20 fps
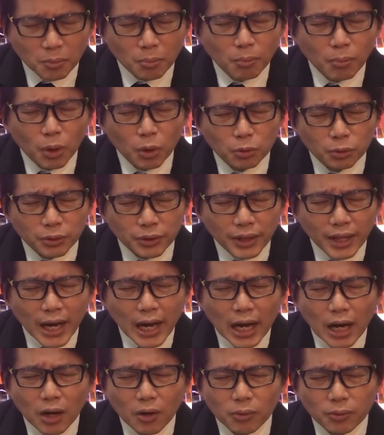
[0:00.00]
both
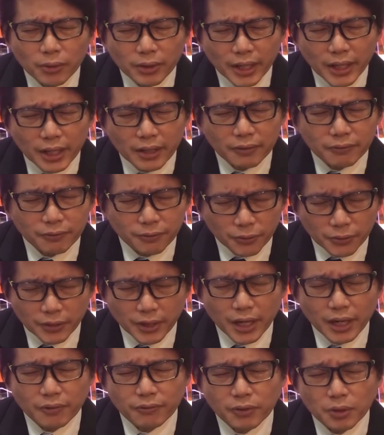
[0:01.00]
now and
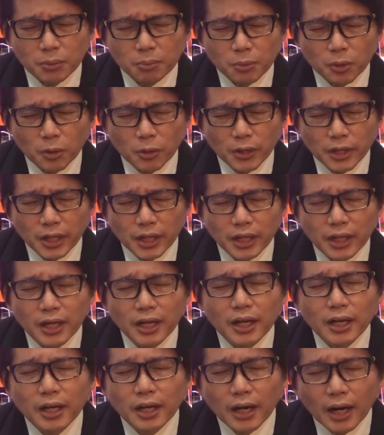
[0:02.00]
forevermore.
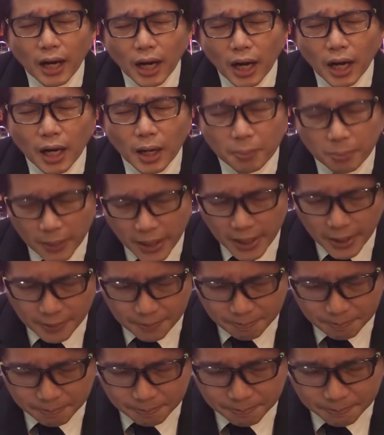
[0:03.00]

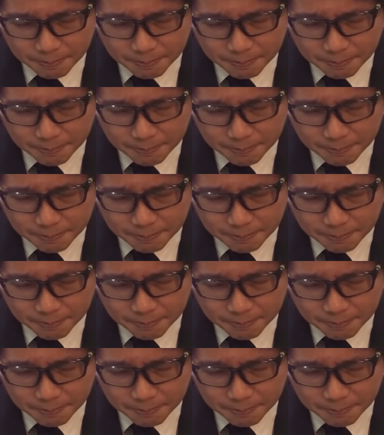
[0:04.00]
Amen.